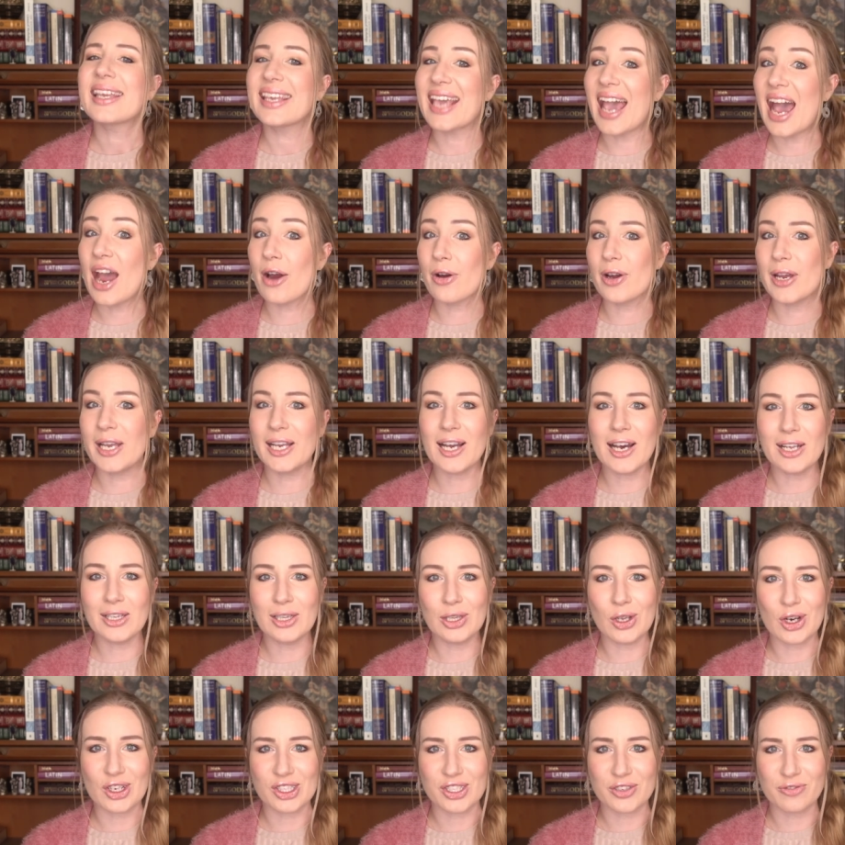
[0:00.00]
carrying a
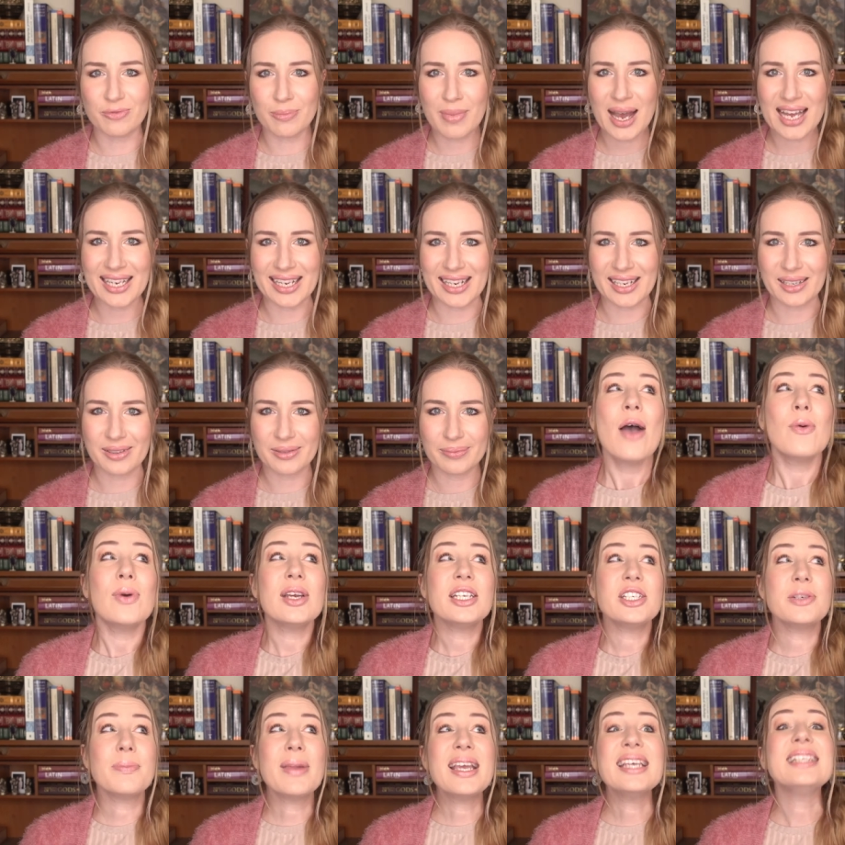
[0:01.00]
lot of money.
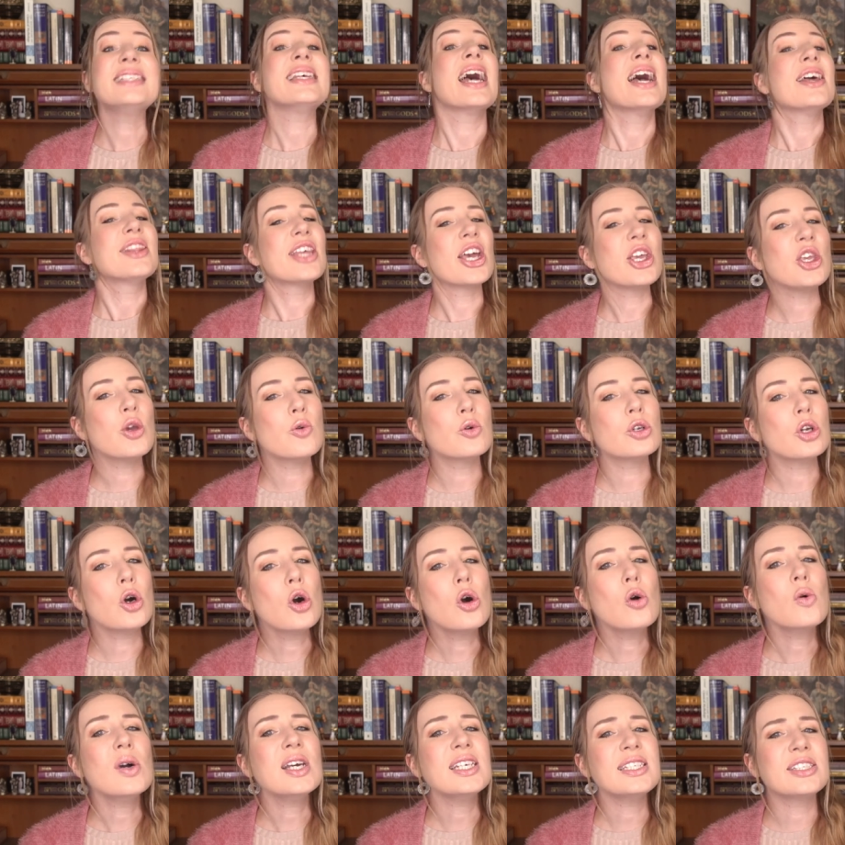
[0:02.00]
Which means that you would
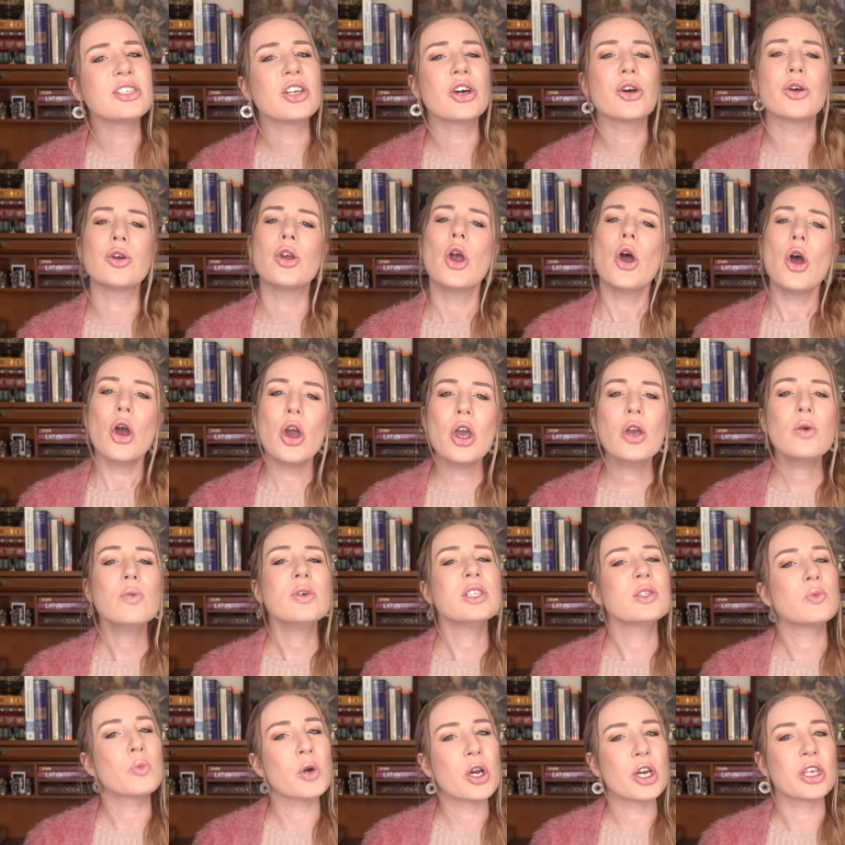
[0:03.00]
always know who
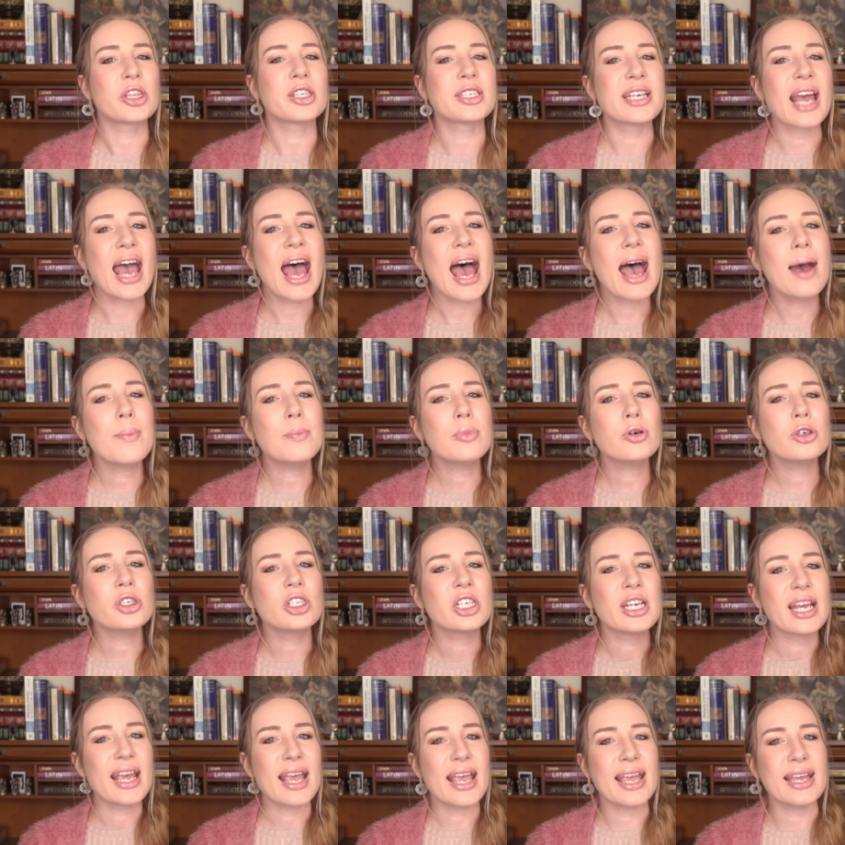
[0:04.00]
was worth to ambush,
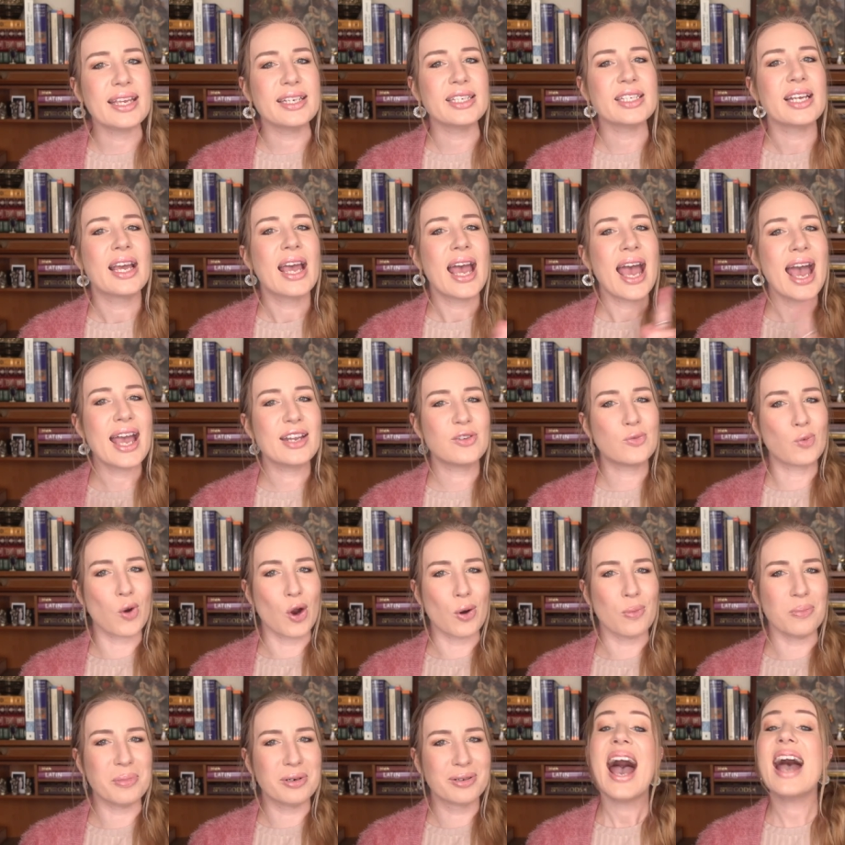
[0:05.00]
eat and rob.